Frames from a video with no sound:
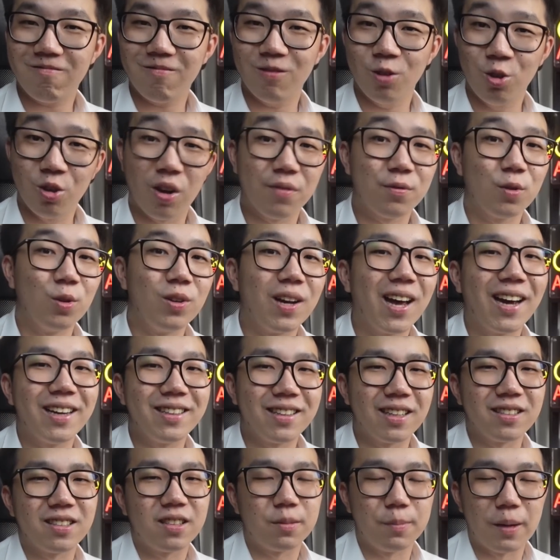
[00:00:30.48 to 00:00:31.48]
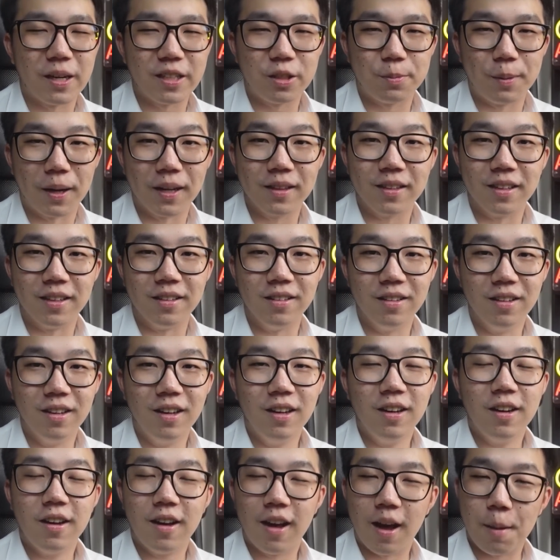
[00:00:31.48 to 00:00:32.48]
You have to like that smash button
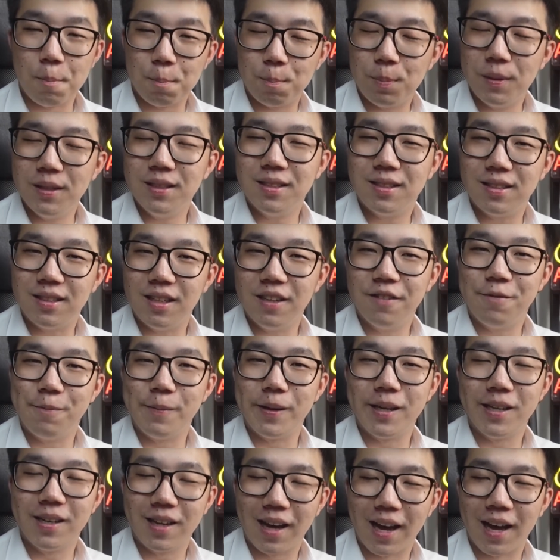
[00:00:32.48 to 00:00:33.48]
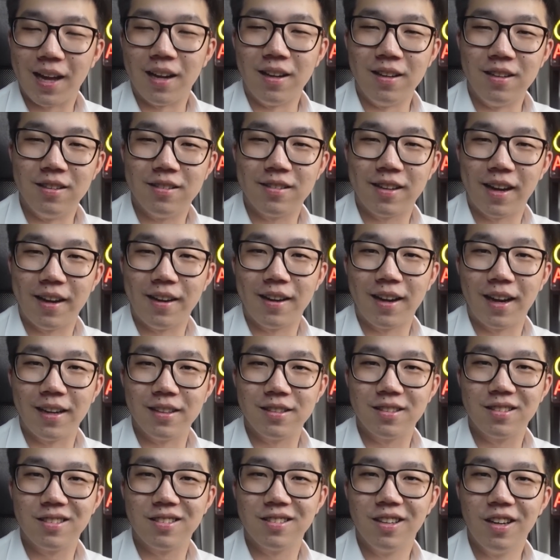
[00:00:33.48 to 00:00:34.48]
and please give me at least 10
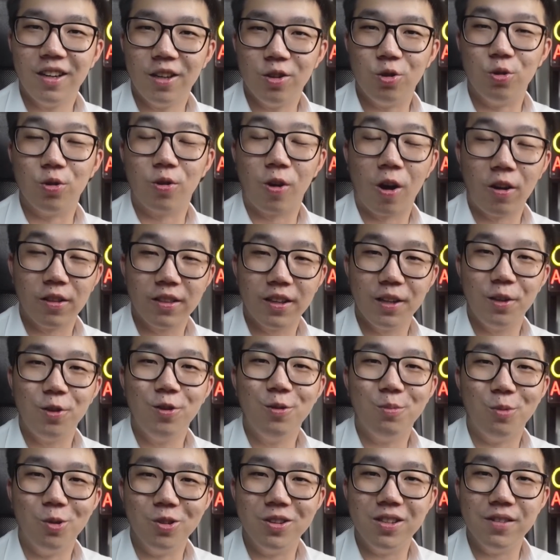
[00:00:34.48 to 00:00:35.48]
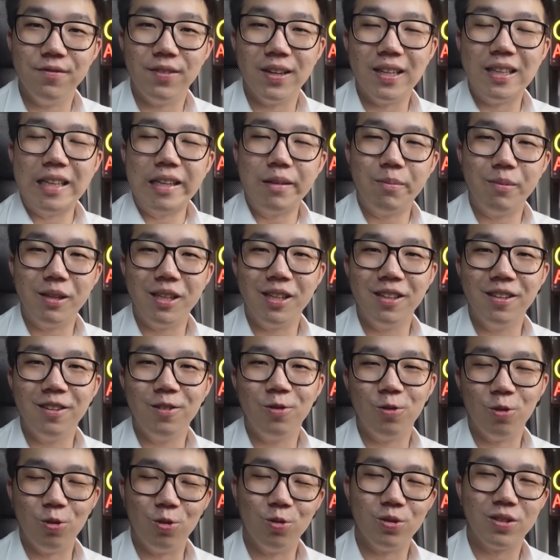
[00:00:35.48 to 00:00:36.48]
likes to continue motivating me
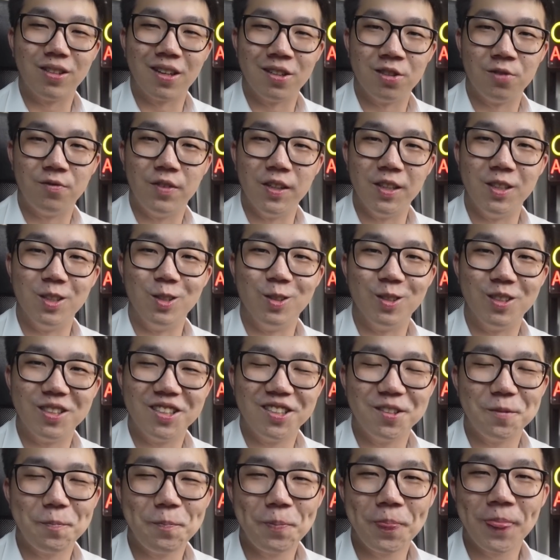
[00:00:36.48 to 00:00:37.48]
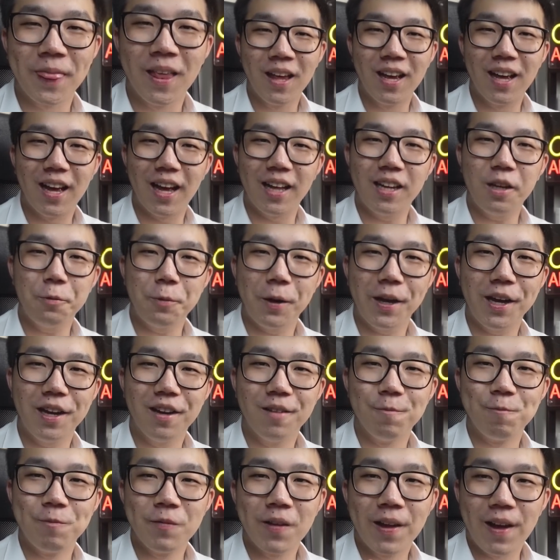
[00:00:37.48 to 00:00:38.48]
to do such videos.
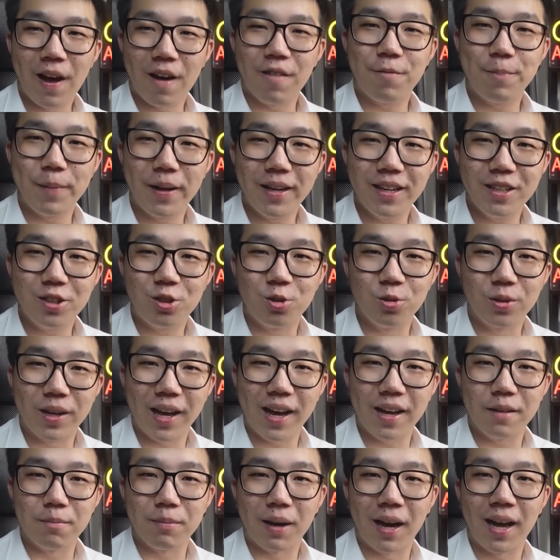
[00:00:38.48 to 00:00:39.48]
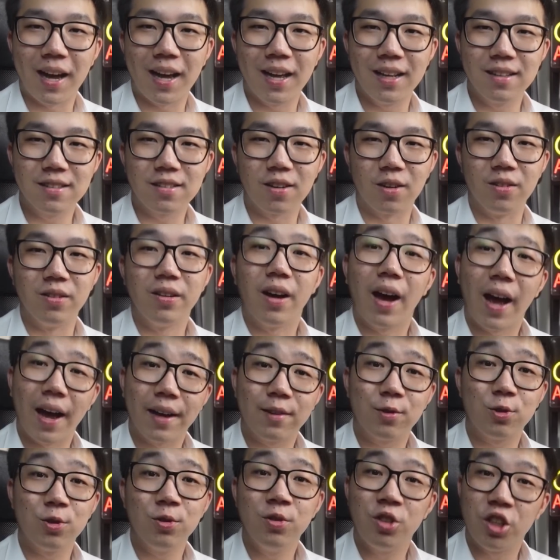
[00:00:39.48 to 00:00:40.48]
Anyway, I've managed to get my hands on the
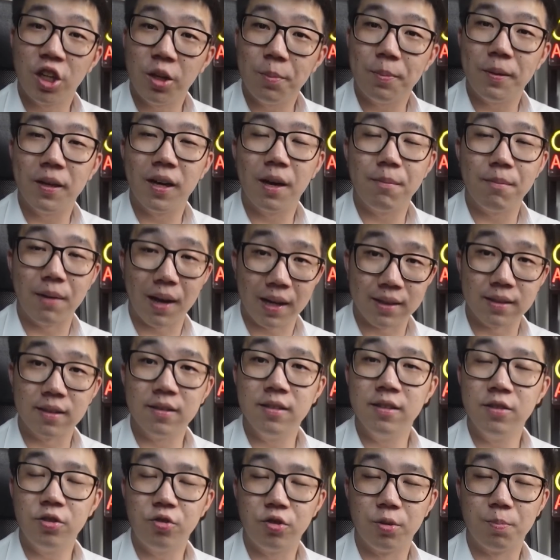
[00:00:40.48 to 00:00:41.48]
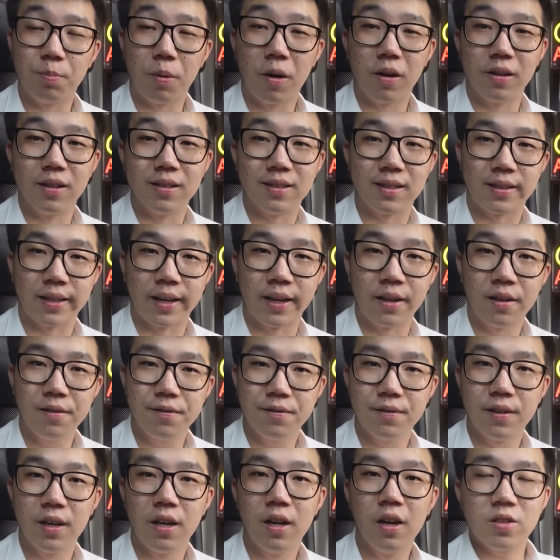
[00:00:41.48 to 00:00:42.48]
actual JPM analyst report
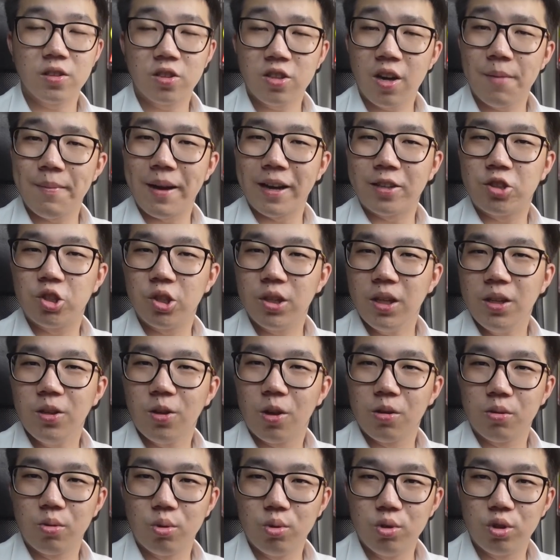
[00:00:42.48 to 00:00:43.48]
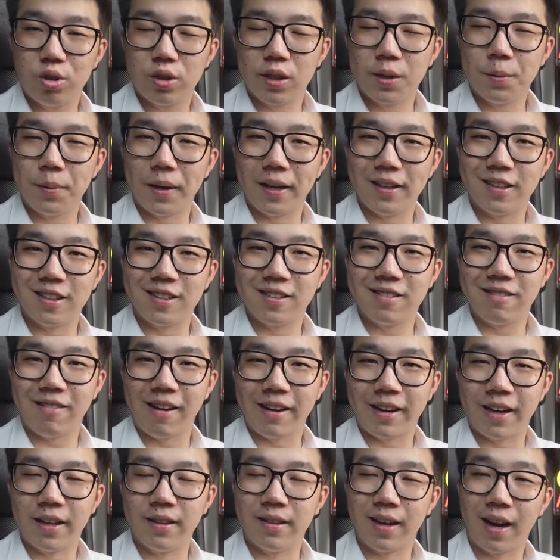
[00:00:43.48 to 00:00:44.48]
itself, so I'm actually not too sure whether I
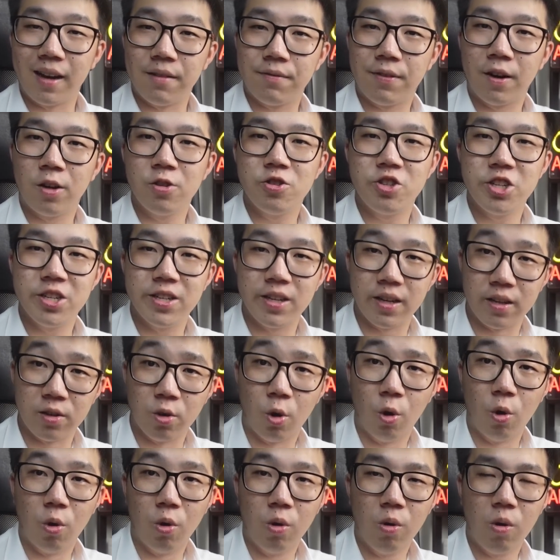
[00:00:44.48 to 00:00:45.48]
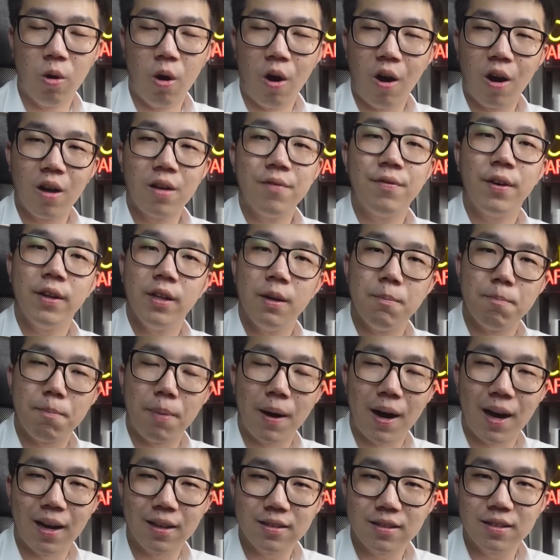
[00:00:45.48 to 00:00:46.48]
can divulge it in whole or even in
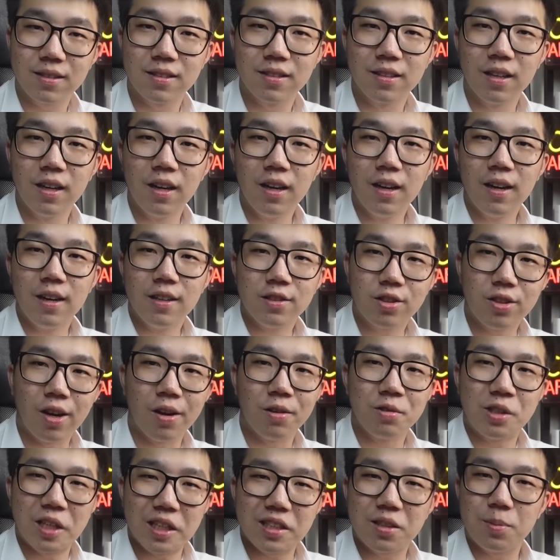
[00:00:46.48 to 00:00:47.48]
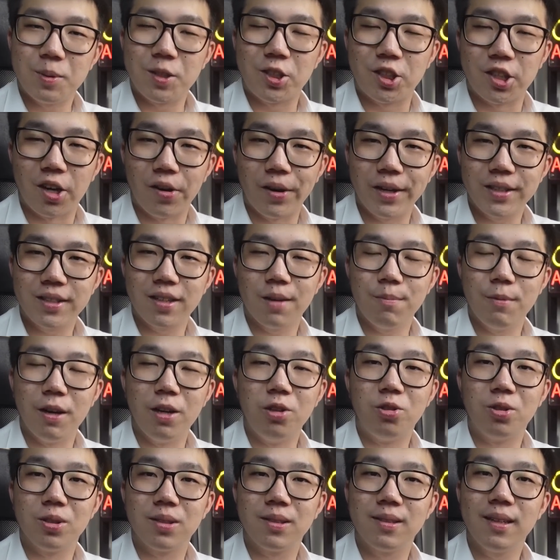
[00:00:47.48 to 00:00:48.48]
parts. So I'll just be sharing some
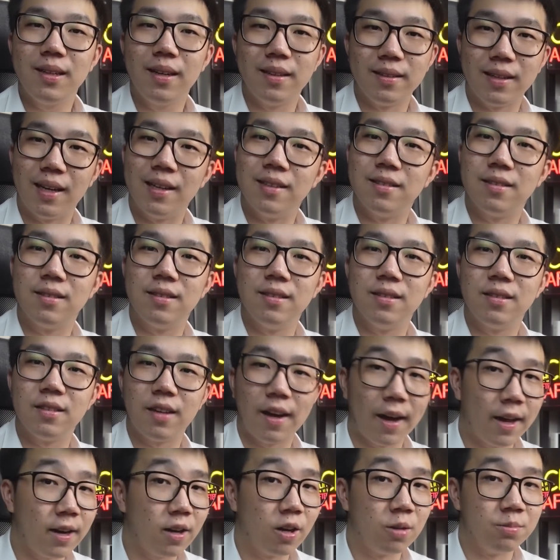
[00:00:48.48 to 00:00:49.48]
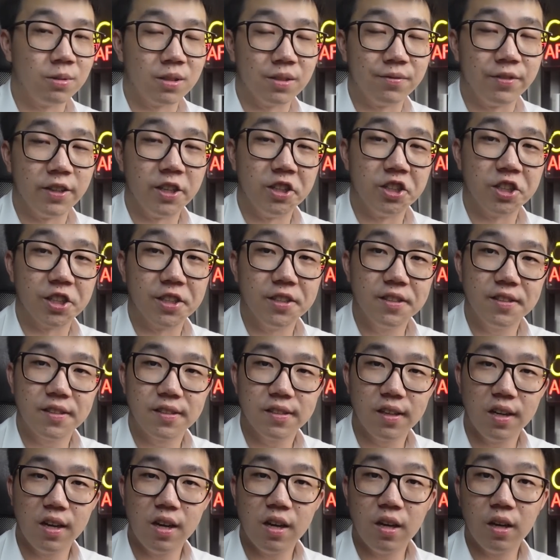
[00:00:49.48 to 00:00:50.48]
interesting analysis and observations
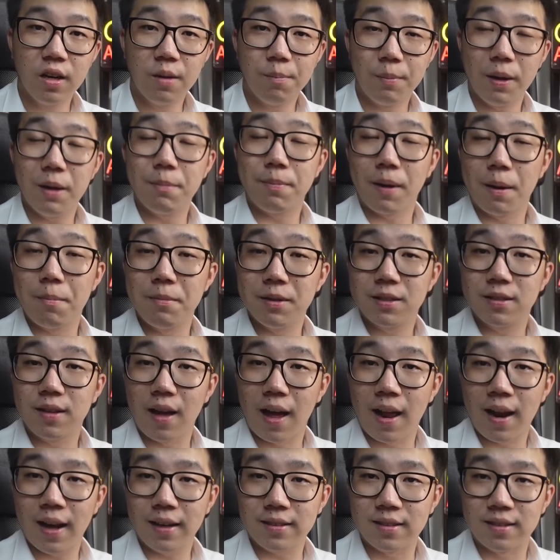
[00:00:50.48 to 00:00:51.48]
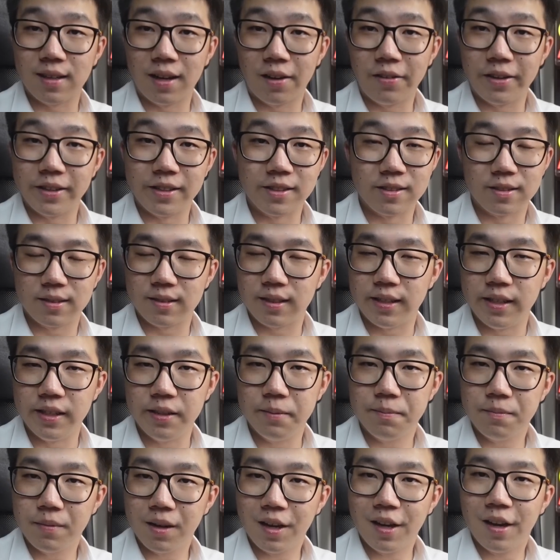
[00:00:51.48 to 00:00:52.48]
made by Mr. Alex Yao and his
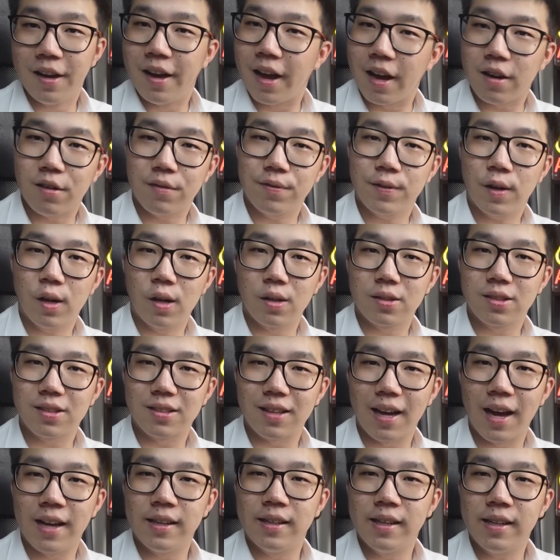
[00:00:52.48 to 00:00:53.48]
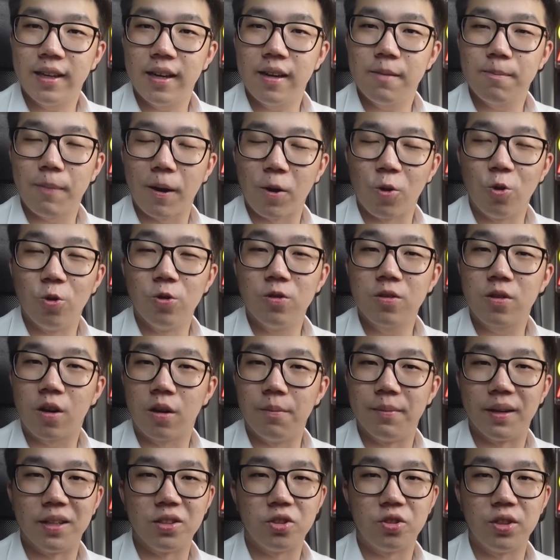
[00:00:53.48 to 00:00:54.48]
team, and of course adding in my own
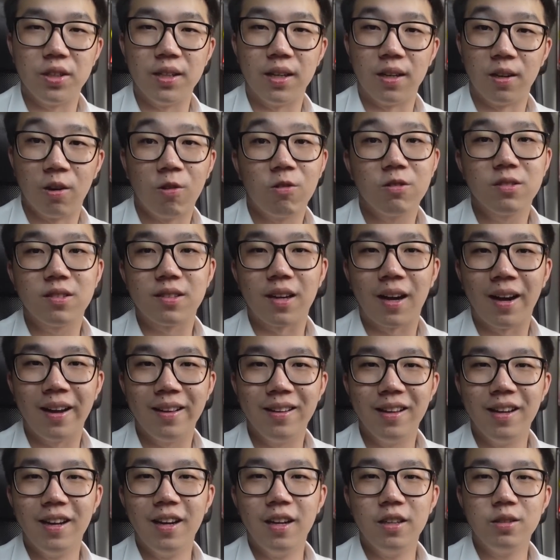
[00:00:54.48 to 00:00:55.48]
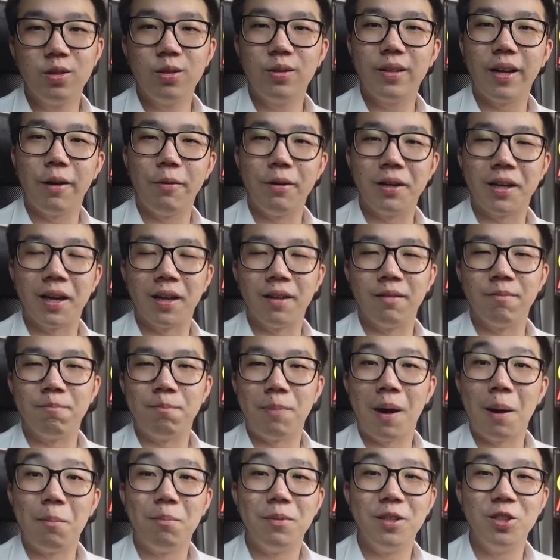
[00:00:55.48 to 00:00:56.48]
commentary alongside so that we can
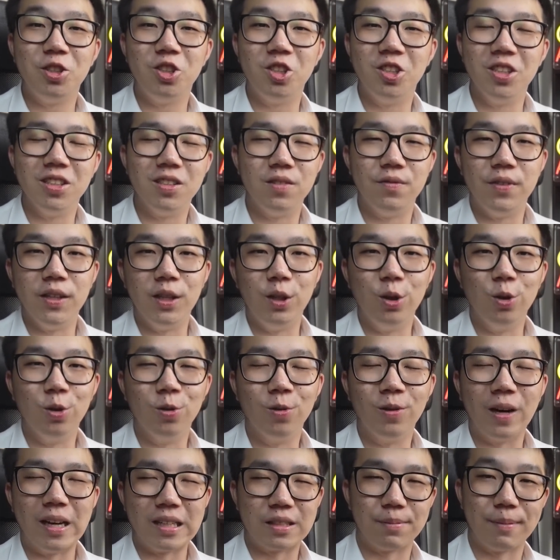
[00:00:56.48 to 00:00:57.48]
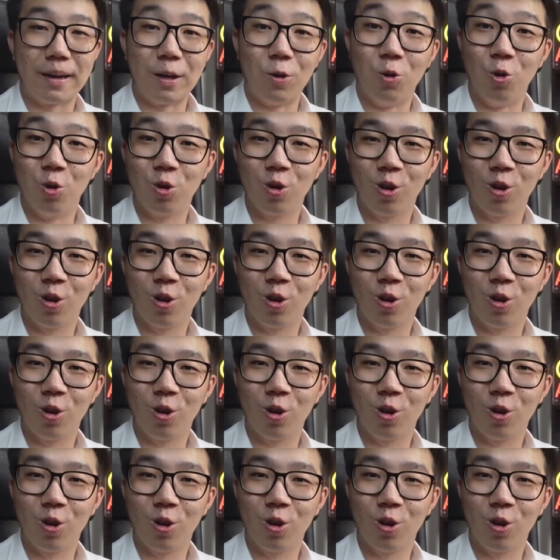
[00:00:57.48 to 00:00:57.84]
publish this video as my own